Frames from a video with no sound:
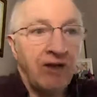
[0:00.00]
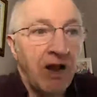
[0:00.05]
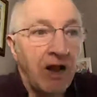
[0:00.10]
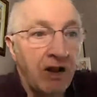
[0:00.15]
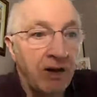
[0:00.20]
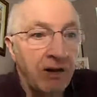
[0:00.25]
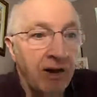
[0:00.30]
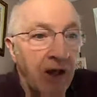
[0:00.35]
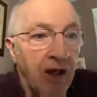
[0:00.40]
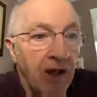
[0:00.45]

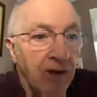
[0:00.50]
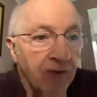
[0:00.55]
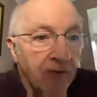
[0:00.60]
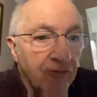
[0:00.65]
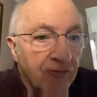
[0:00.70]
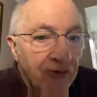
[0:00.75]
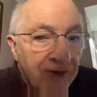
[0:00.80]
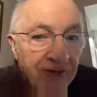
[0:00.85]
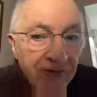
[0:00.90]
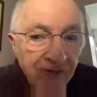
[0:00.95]

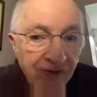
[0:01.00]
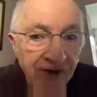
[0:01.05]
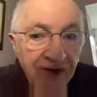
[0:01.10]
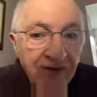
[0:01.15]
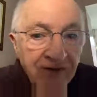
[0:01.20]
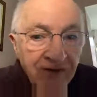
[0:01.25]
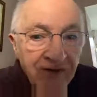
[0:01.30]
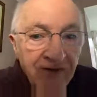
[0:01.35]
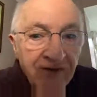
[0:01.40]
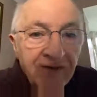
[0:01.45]

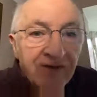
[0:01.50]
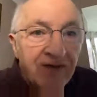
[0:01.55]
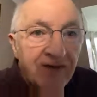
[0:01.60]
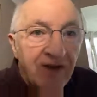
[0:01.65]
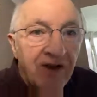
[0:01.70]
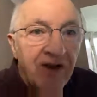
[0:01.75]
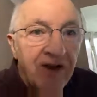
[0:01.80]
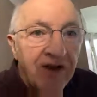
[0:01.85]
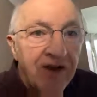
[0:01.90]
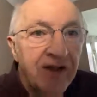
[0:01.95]
rephrase it
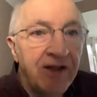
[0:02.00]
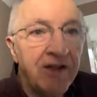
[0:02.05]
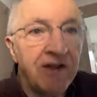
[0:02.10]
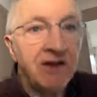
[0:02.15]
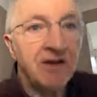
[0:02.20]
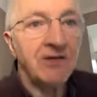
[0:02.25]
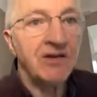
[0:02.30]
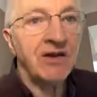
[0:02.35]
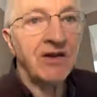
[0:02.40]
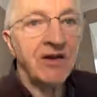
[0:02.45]
slightly,
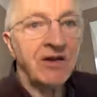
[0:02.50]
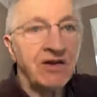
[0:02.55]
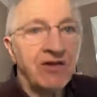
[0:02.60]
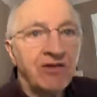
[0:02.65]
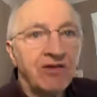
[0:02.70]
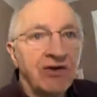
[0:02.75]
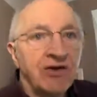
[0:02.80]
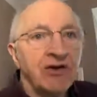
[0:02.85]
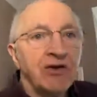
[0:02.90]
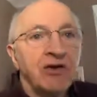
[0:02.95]
and that
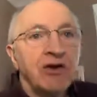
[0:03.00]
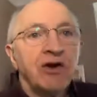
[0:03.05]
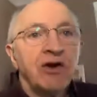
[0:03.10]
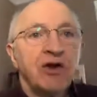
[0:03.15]
is that